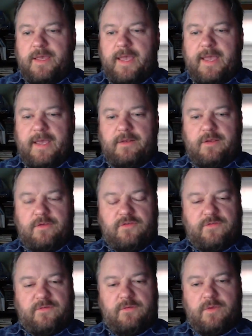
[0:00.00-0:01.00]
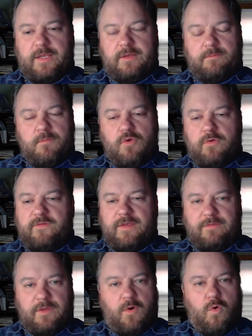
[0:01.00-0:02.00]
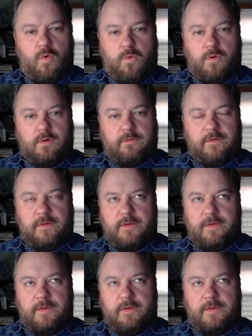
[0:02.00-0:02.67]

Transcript: and just immersed in the whole world.